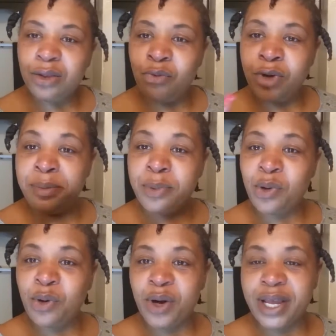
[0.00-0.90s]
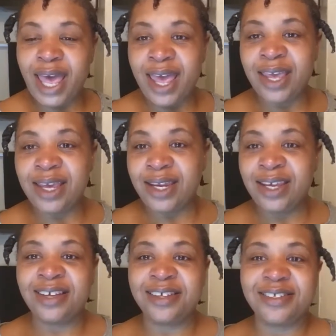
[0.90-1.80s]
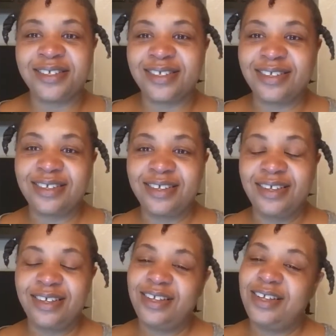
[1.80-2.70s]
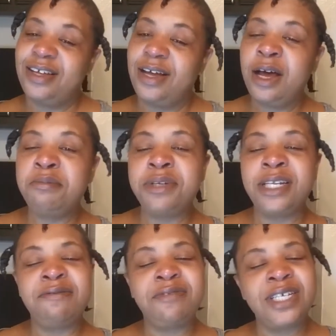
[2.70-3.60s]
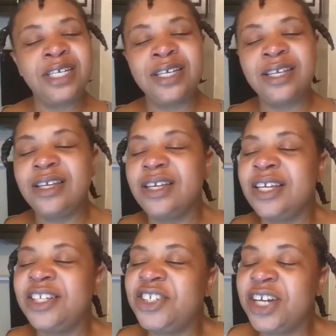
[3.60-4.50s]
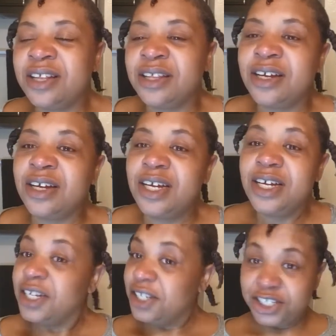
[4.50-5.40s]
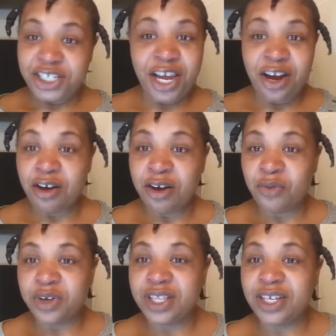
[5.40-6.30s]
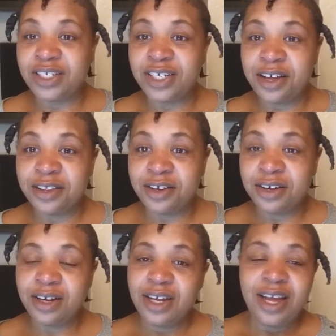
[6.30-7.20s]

the Real McCoy Gang it is. Uplifting each other, sharing with each other,